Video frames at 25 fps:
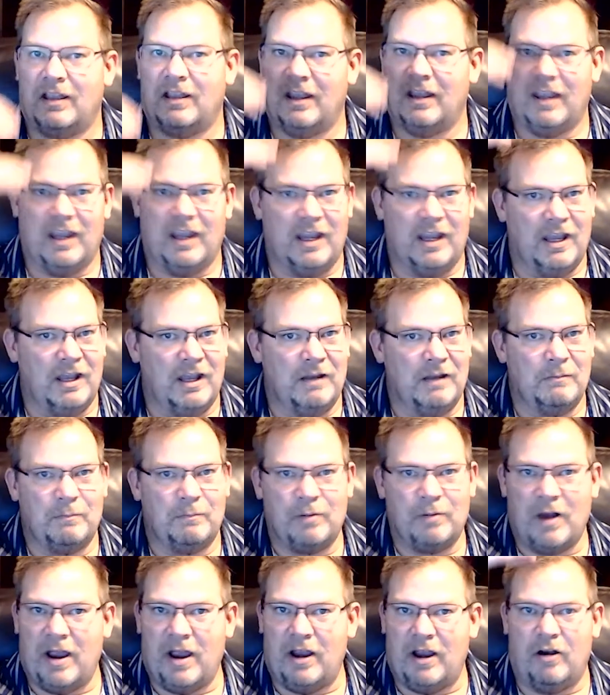and
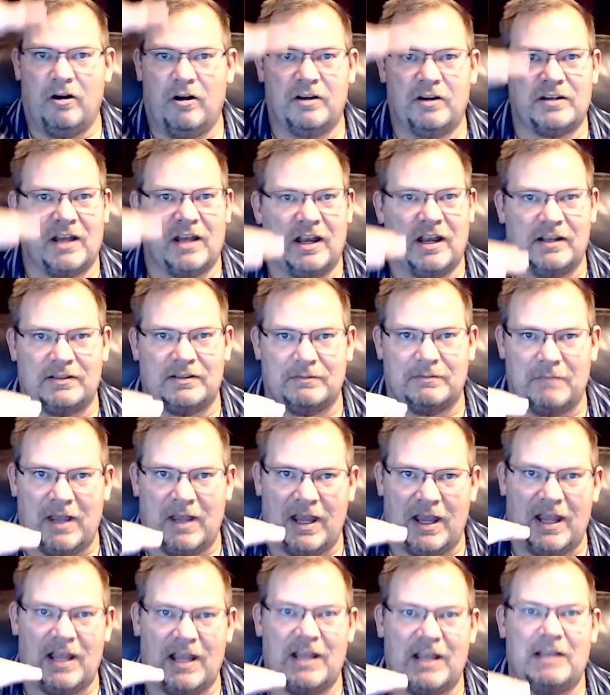prioritize them.
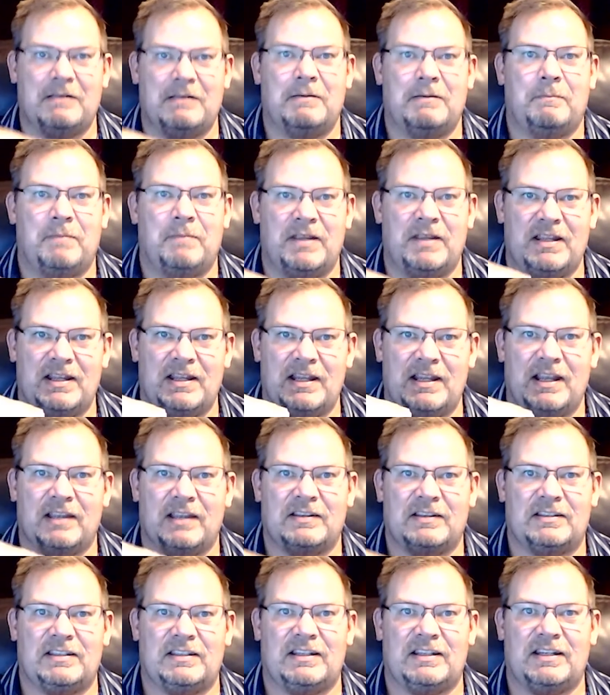A, B,
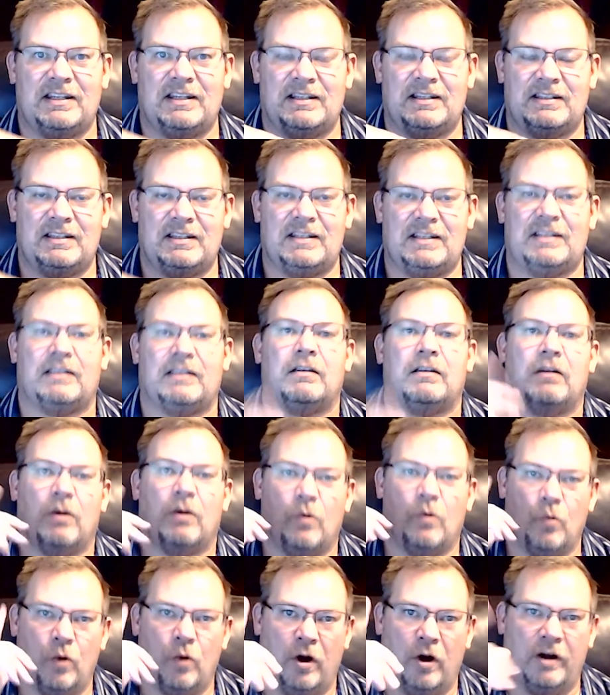C, D.
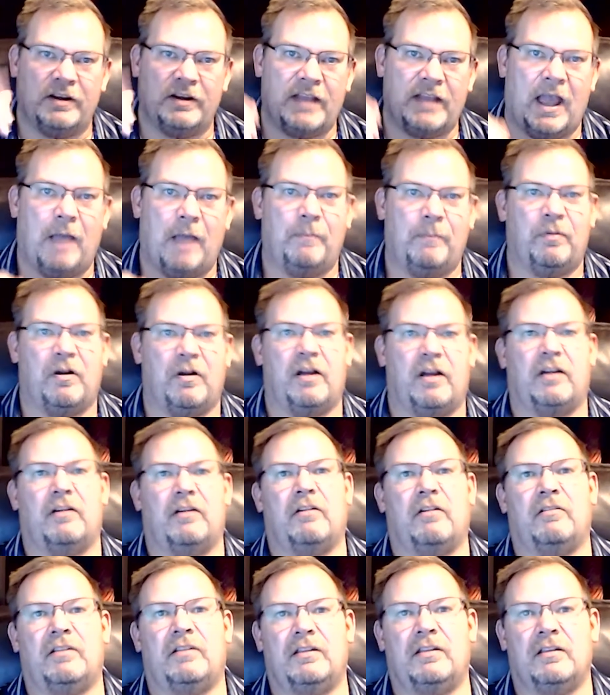Work that
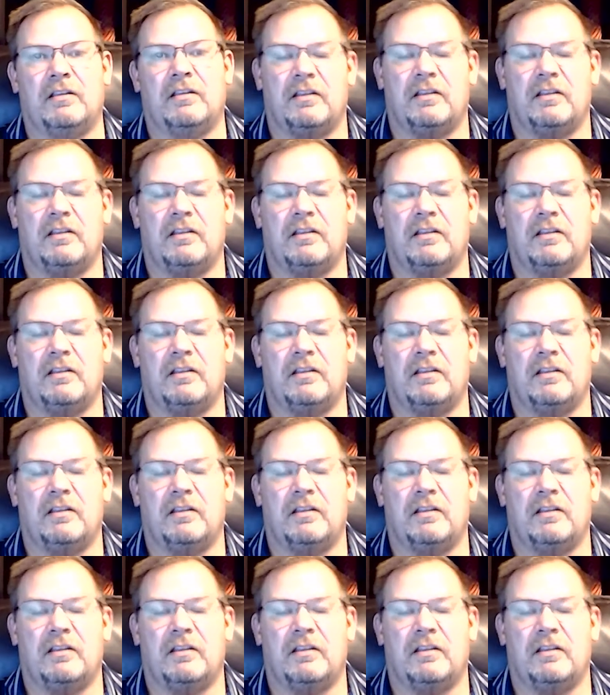priority.